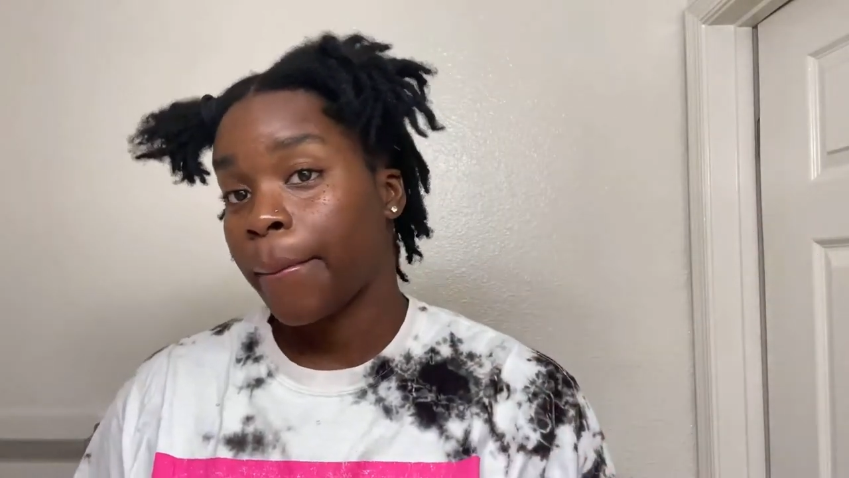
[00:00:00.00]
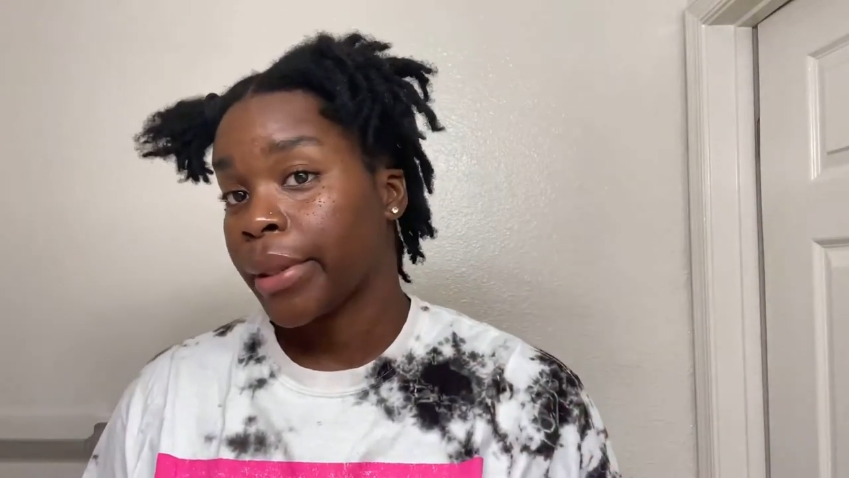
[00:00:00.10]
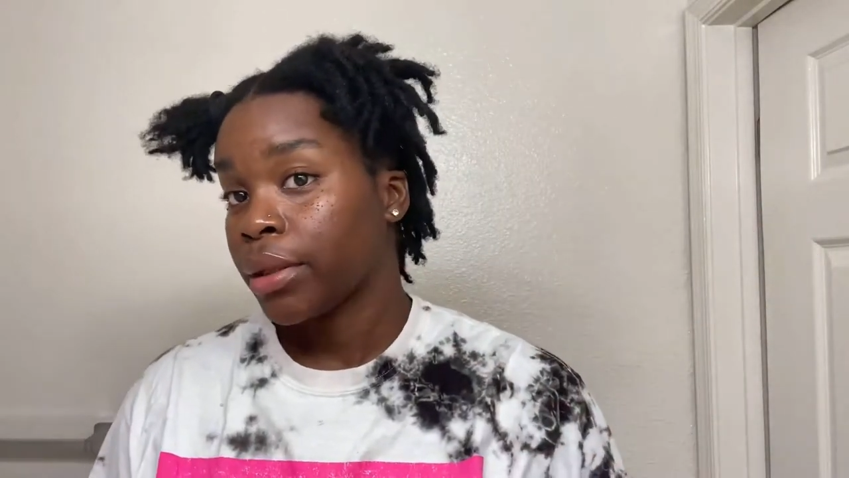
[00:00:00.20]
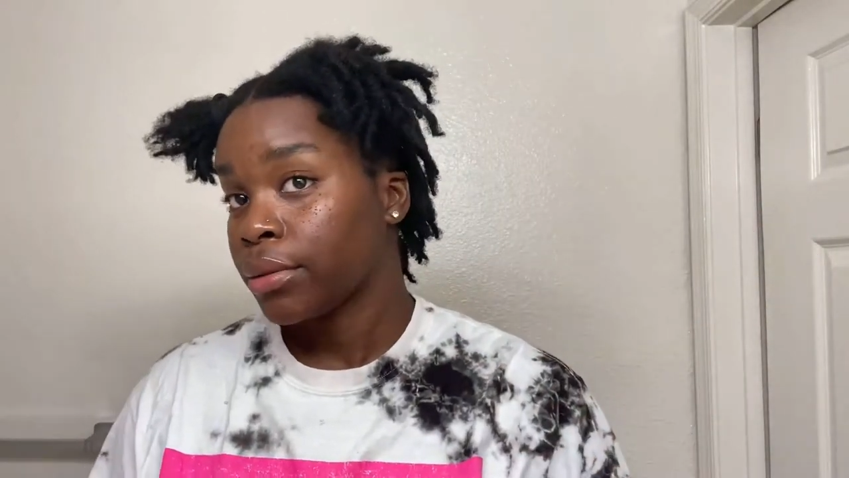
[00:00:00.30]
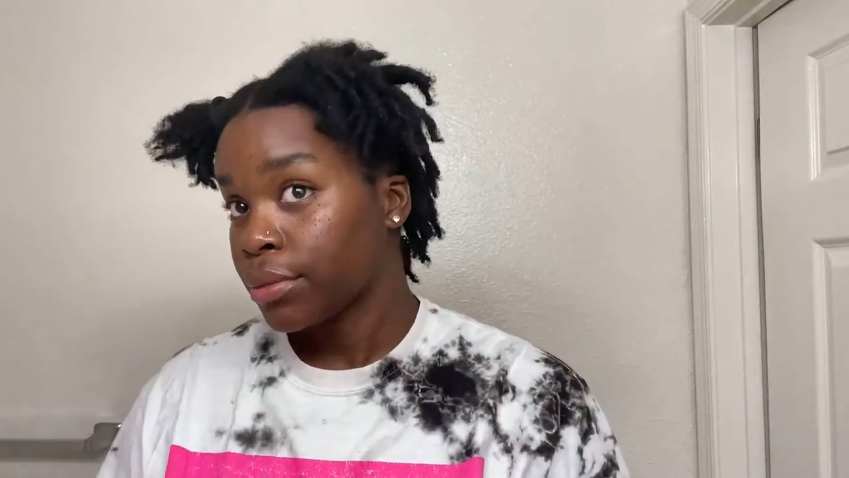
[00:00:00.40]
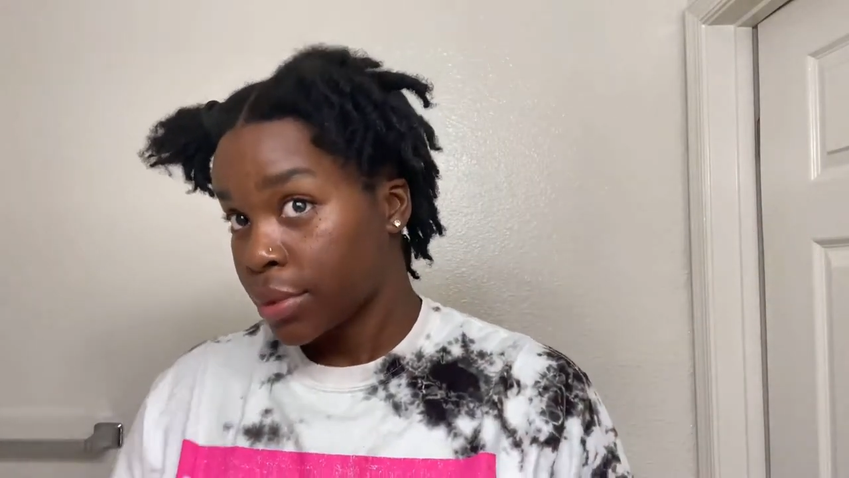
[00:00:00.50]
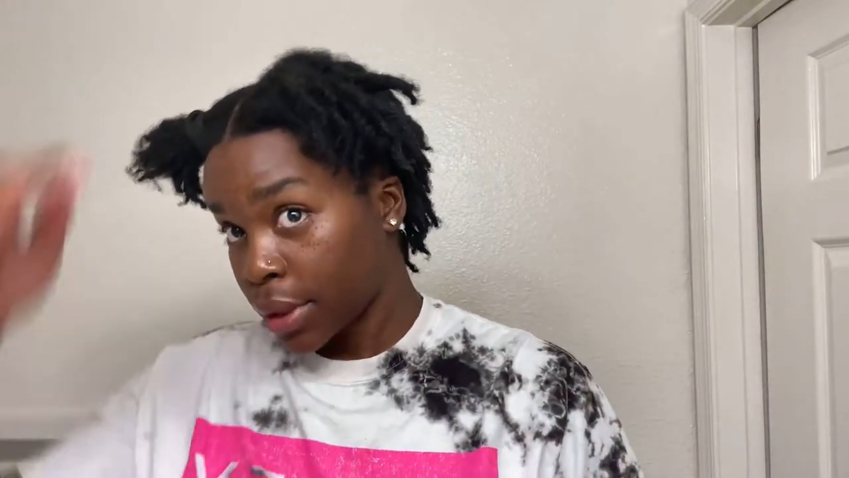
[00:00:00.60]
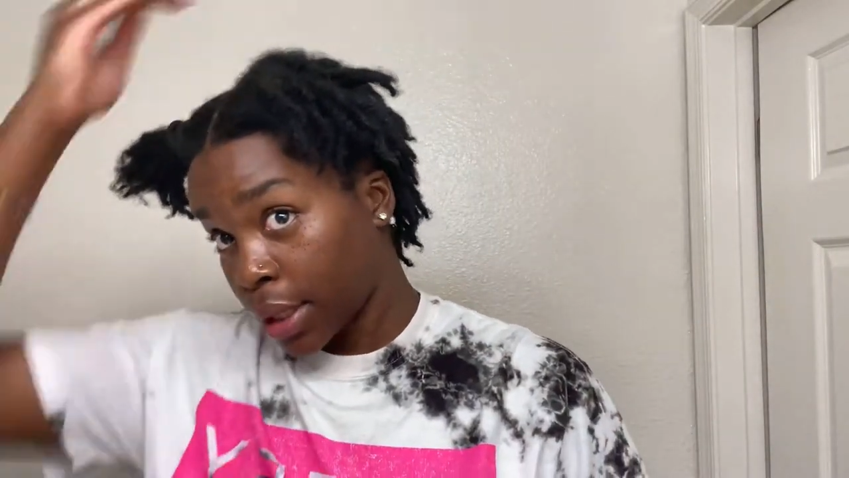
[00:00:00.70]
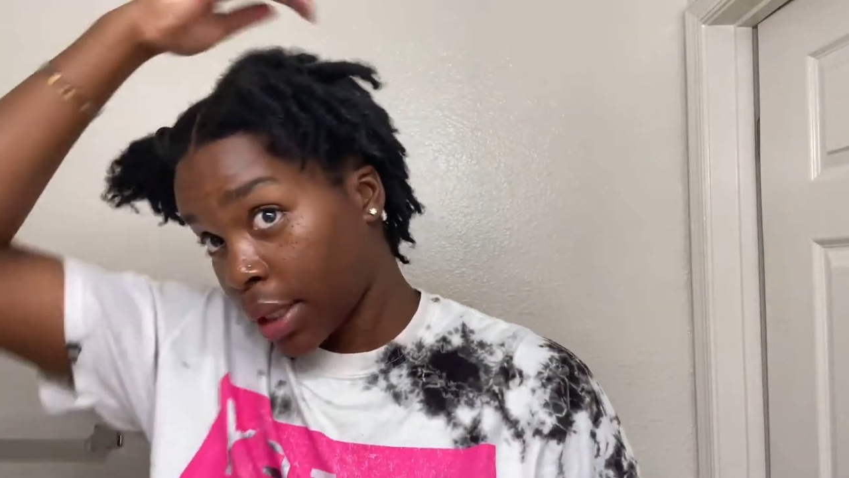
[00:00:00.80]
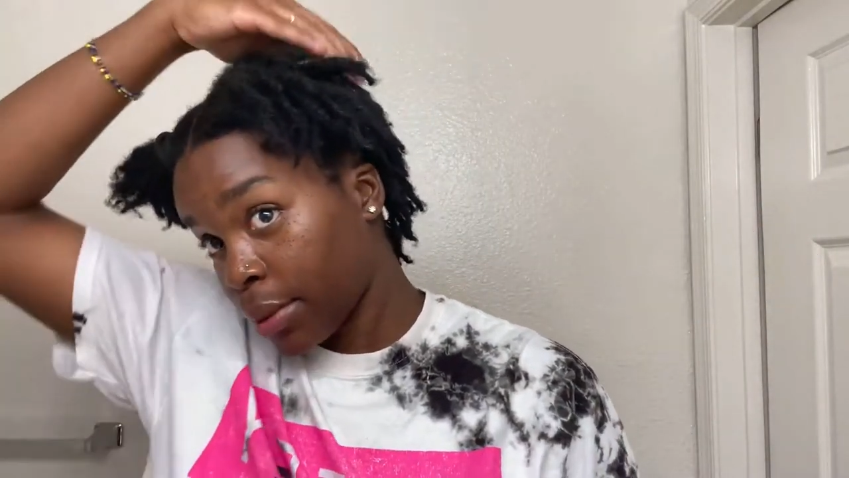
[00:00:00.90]
but
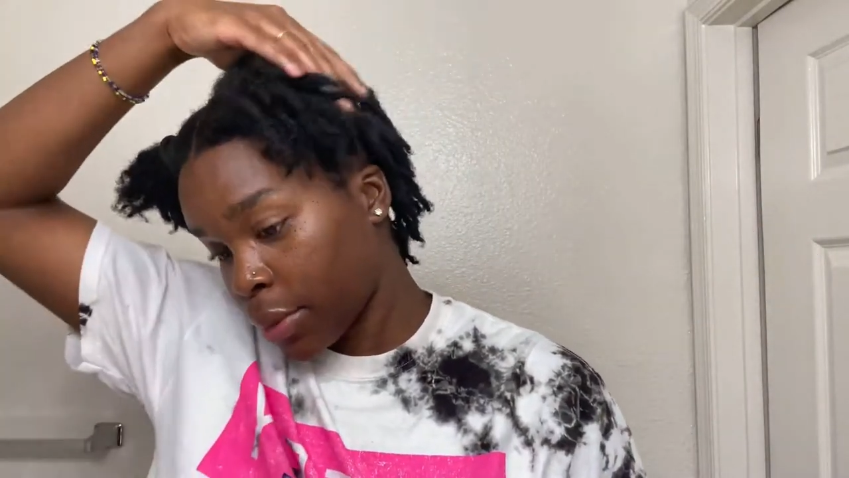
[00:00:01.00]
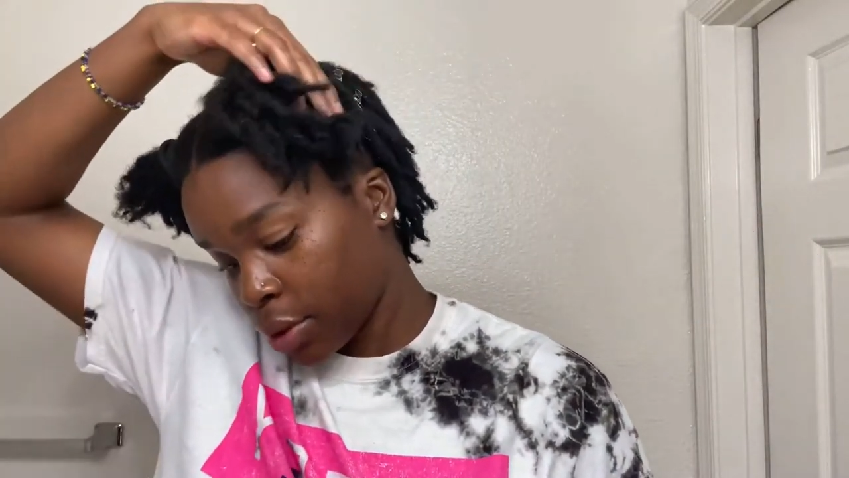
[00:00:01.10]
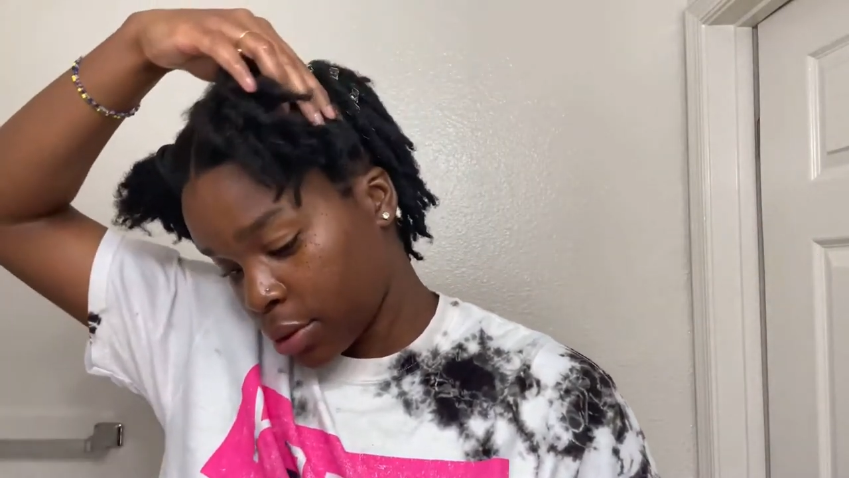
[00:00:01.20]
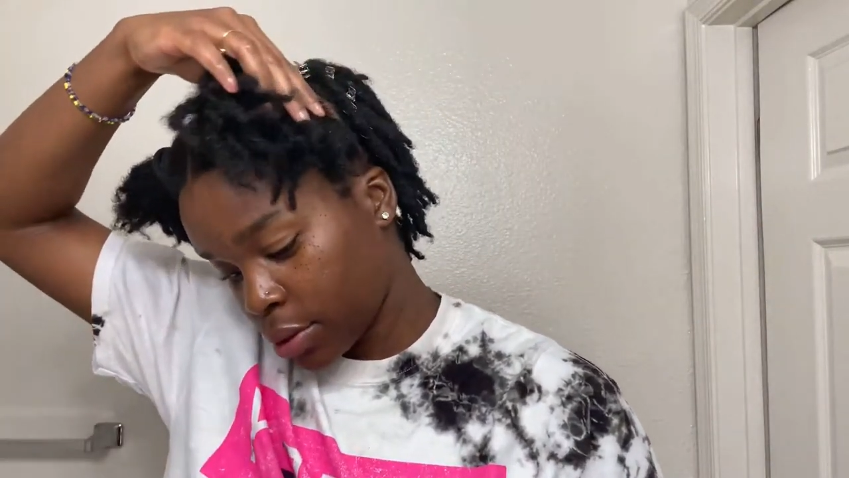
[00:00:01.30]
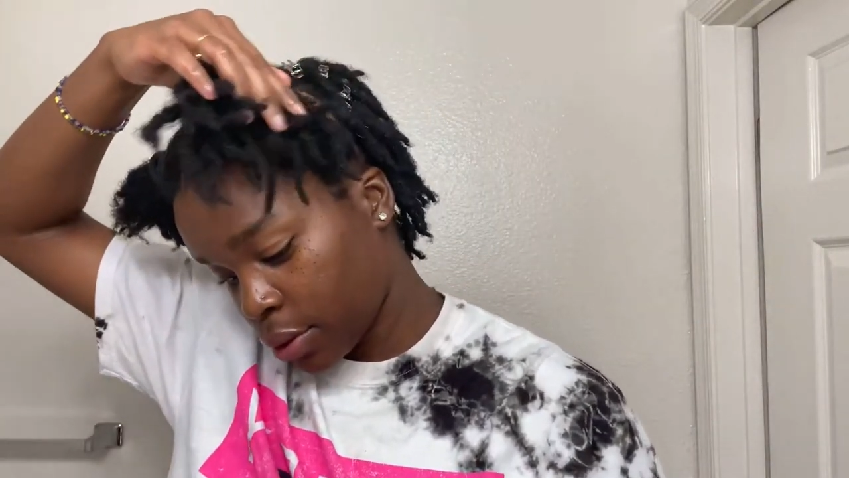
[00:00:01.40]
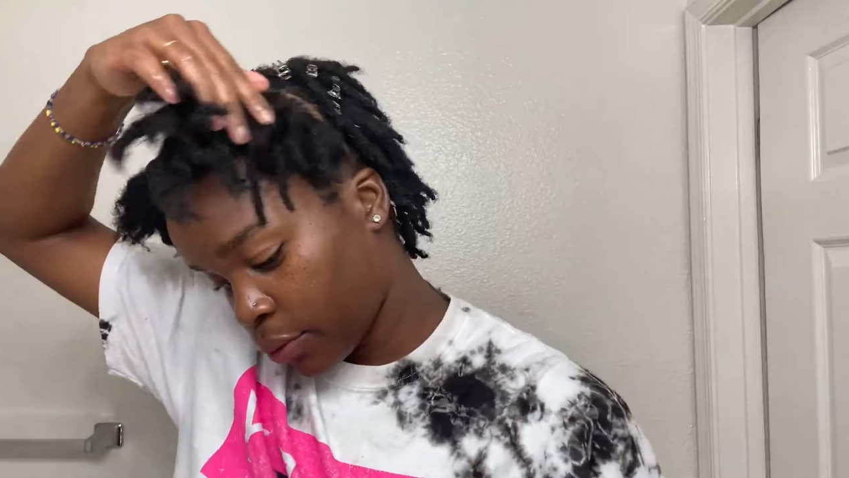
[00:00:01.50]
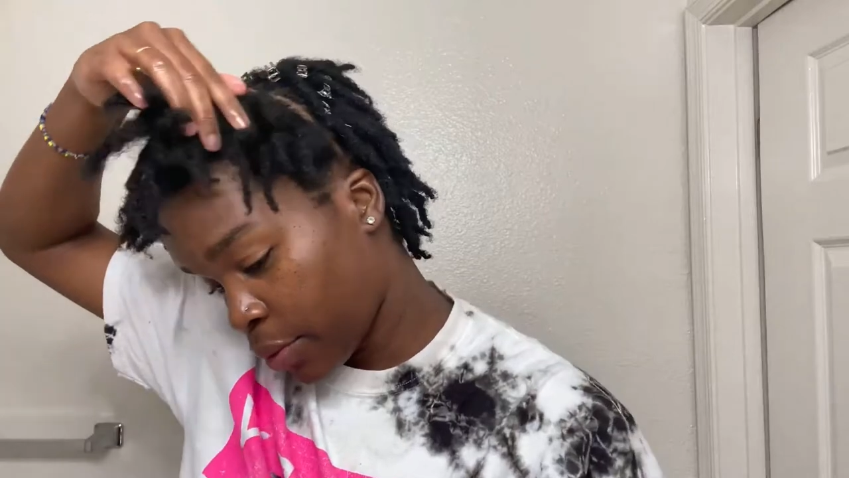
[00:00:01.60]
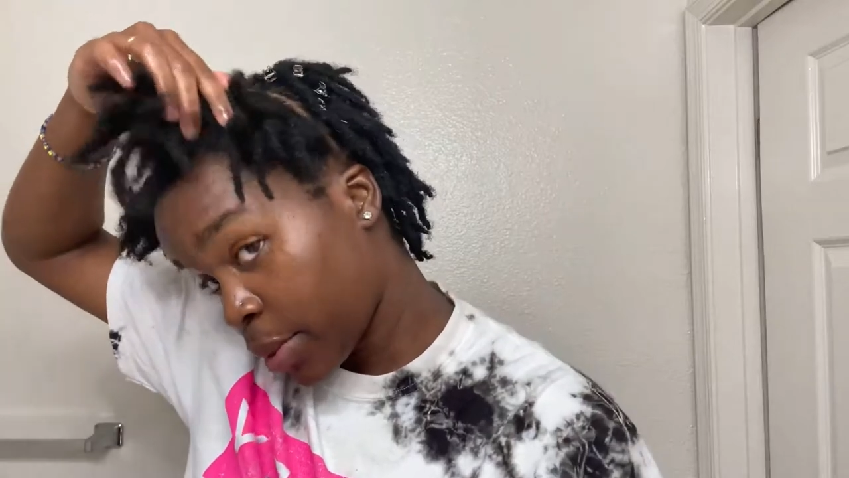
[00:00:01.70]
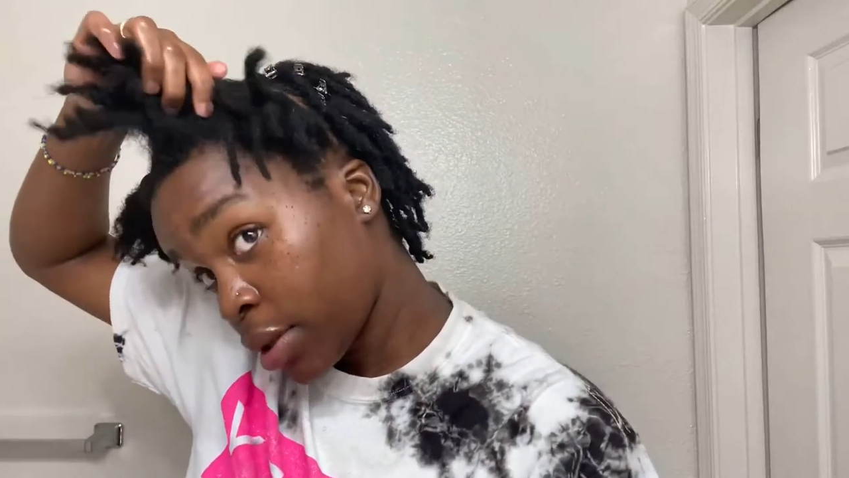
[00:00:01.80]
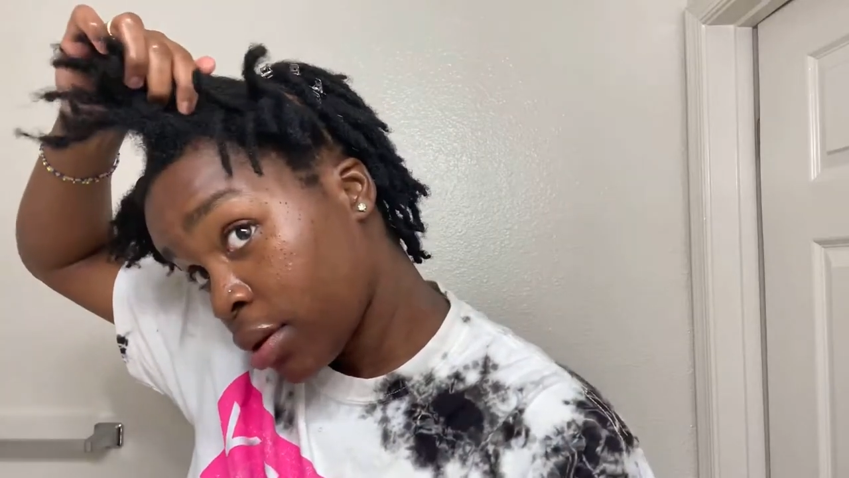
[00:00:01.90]
today I'm gonna start
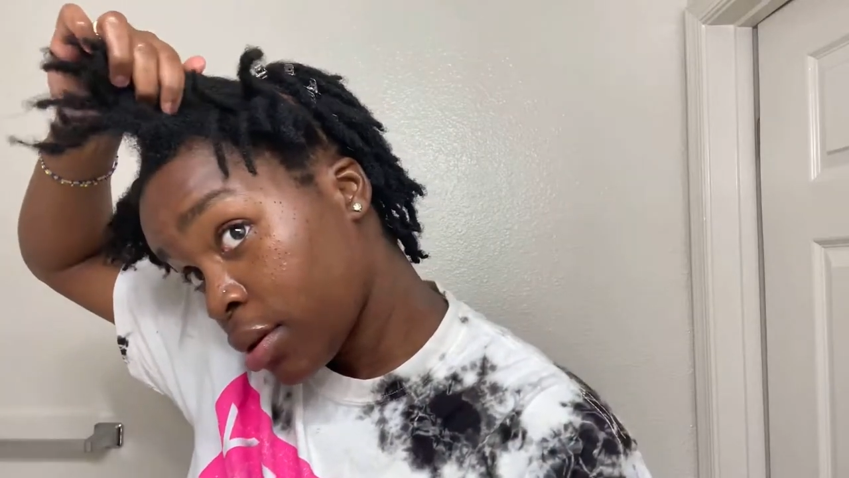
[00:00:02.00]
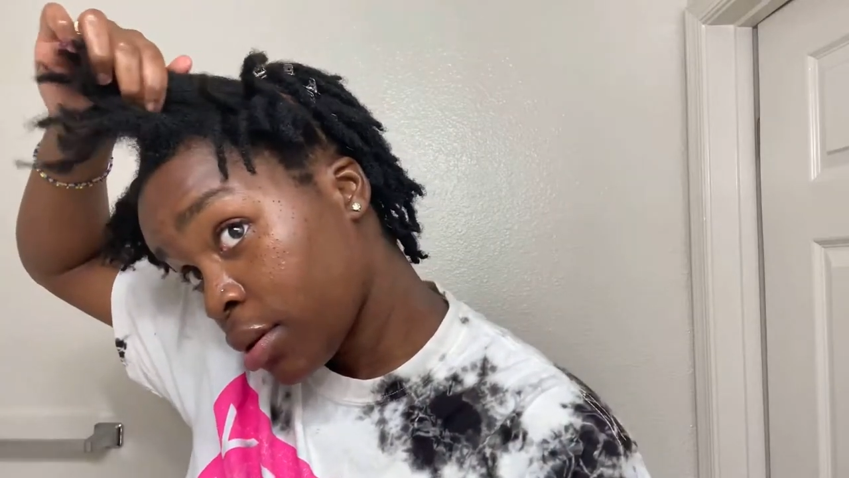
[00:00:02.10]
from the